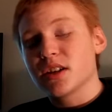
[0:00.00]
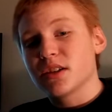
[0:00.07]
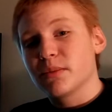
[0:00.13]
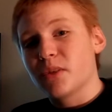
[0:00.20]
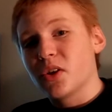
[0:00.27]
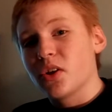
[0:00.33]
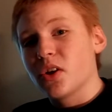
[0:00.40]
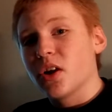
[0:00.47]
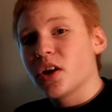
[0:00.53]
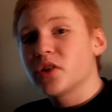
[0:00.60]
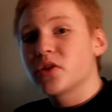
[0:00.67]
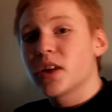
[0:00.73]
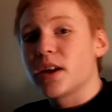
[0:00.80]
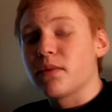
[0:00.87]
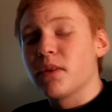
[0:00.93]
a smaller hard
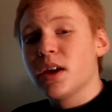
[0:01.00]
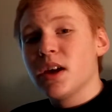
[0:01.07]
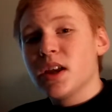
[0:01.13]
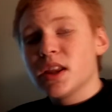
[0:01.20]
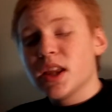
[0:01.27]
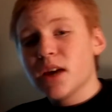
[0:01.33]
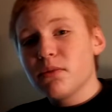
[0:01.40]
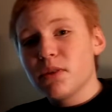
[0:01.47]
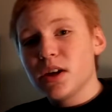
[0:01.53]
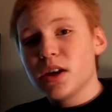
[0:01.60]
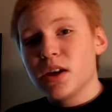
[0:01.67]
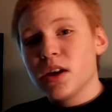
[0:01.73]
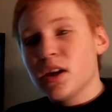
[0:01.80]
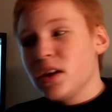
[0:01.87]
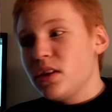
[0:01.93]
drive. That
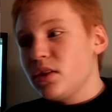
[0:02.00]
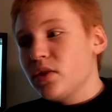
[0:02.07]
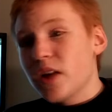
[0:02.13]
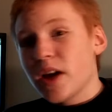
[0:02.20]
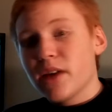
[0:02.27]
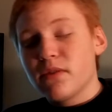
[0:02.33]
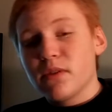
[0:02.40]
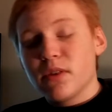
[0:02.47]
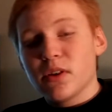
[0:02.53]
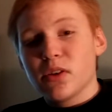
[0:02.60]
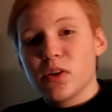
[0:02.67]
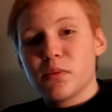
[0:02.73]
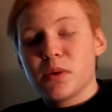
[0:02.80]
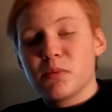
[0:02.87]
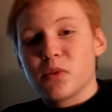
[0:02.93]
way you have it a
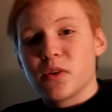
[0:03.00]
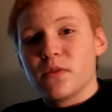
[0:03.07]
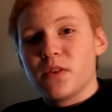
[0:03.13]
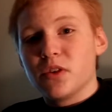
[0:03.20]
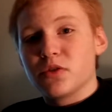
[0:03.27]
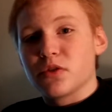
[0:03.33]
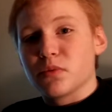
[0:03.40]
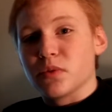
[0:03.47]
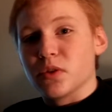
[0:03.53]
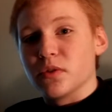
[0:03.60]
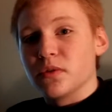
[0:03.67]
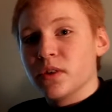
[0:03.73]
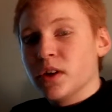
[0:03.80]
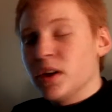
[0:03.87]
little bit more future proof.